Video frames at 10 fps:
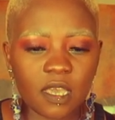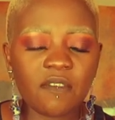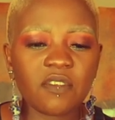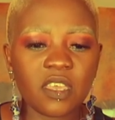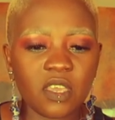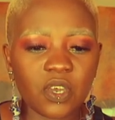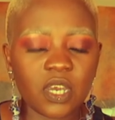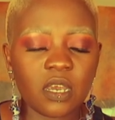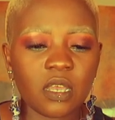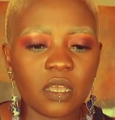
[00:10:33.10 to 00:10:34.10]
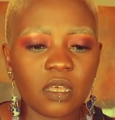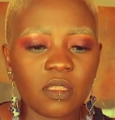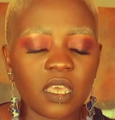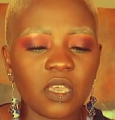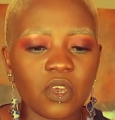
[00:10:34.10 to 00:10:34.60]
every year,
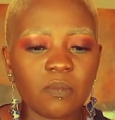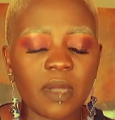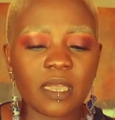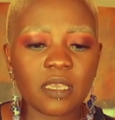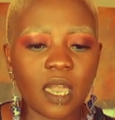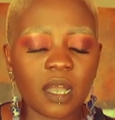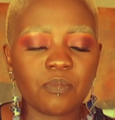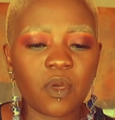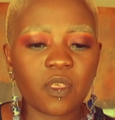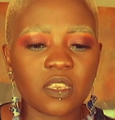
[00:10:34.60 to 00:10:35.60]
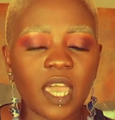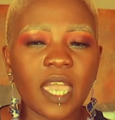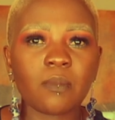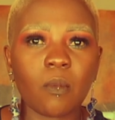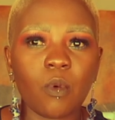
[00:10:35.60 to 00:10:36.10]
the year my younger brother
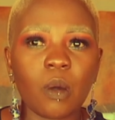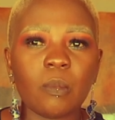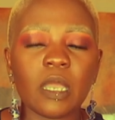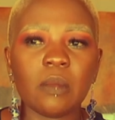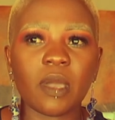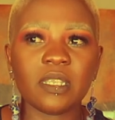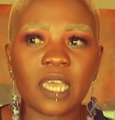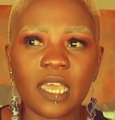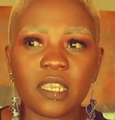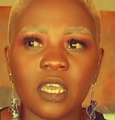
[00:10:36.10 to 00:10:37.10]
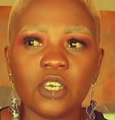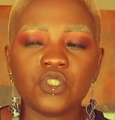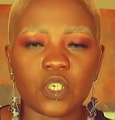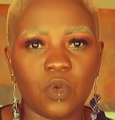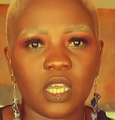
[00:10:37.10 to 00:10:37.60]
died, my mom and my dad,
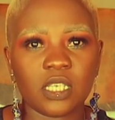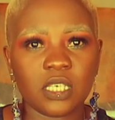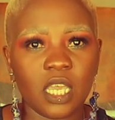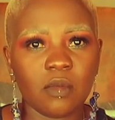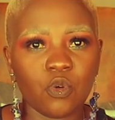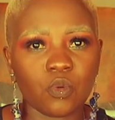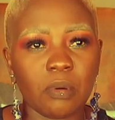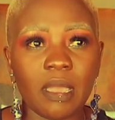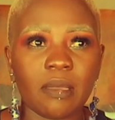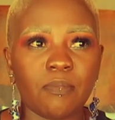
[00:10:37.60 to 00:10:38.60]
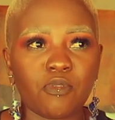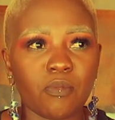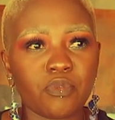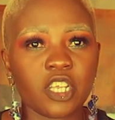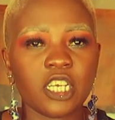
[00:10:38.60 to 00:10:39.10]
just so I can say goodbye
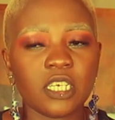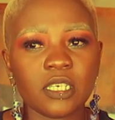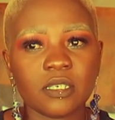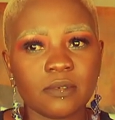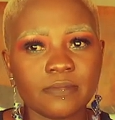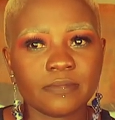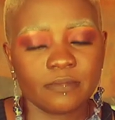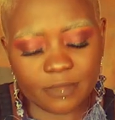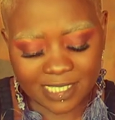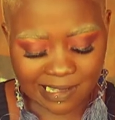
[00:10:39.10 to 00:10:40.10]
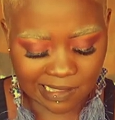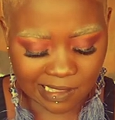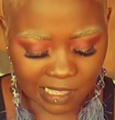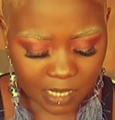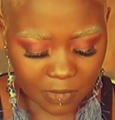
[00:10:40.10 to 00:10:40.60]
properly. I
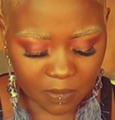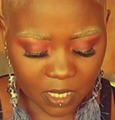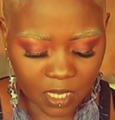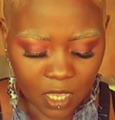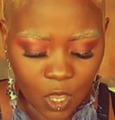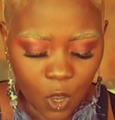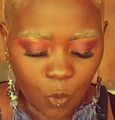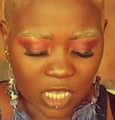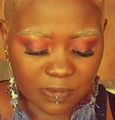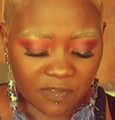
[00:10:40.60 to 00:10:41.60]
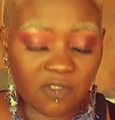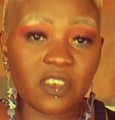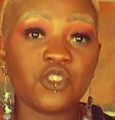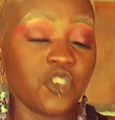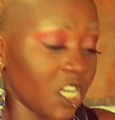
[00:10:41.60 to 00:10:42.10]
think that maybe. What's my
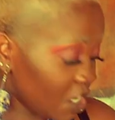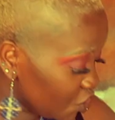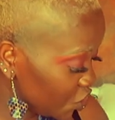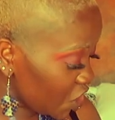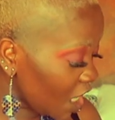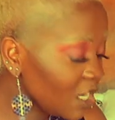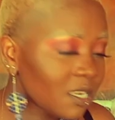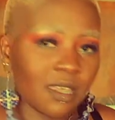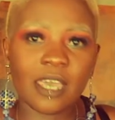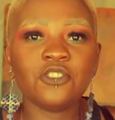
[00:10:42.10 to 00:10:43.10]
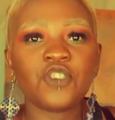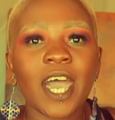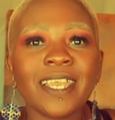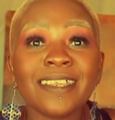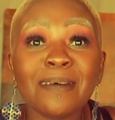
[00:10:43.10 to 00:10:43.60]
favorite drink? Gin and
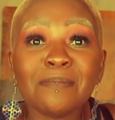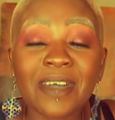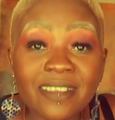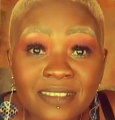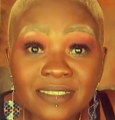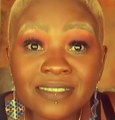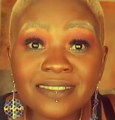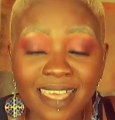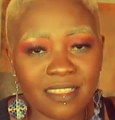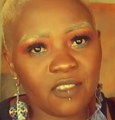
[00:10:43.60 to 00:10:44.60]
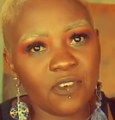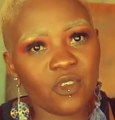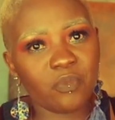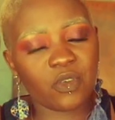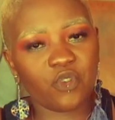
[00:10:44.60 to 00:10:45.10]
dry lemon, and then
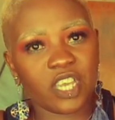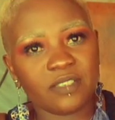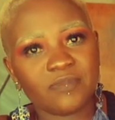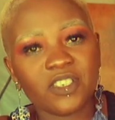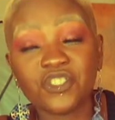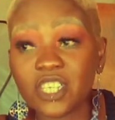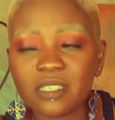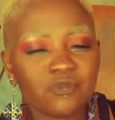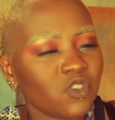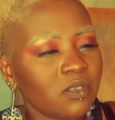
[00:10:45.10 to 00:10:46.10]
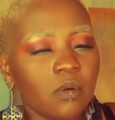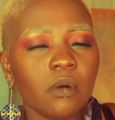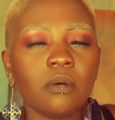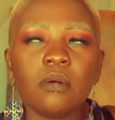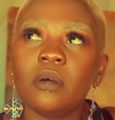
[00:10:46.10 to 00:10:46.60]
followed by wine. Gin.
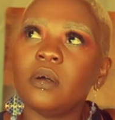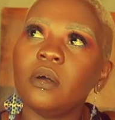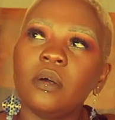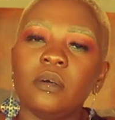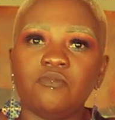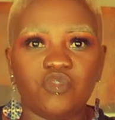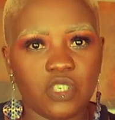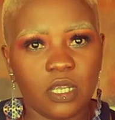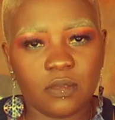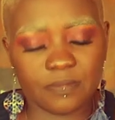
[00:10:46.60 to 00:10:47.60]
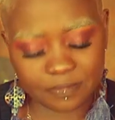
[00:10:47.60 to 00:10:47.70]
Oh, gin.